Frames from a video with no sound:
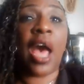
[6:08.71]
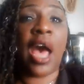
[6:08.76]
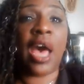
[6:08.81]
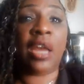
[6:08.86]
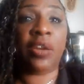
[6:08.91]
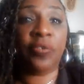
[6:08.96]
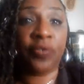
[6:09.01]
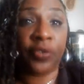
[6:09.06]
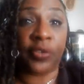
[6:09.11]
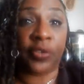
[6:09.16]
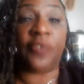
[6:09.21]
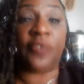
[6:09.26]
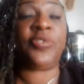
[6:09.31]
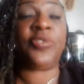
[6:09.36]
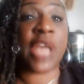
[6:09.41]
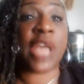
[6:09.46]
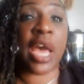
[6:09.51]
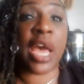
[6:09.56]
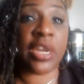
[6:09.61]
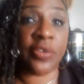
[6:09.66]
out of the
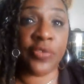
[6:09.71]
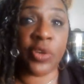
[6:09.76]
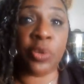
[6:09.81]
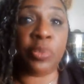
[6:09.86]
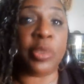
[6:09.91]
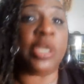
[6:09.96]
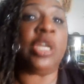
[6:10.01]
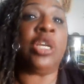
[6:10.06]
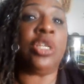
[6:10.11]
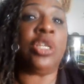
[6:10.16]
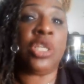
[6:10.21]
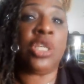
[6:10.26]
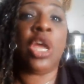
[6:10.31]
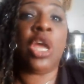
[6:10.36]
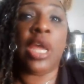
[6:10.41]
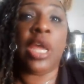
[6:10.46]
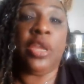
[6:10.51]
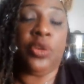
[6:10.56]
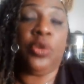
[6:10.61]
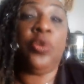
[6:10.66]
sight of you because
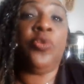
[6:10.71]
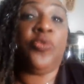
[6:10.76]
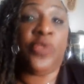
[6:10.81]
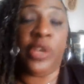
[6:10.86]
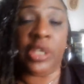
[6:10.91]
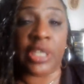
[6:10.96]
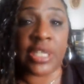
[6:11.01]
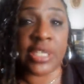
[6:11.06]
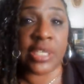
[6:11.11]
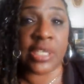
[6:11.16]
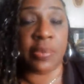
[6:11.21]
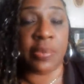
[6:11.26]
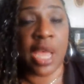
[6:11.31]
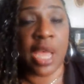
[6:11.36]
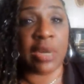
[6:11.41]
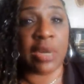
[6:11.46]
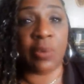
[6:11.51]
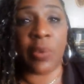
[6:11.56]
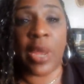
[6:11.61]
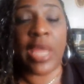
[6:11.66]
you feel in some
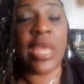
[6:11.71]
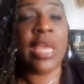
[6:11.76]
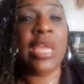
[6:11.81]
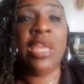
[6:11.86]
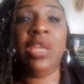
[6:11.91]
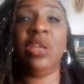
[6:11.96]
kind of way.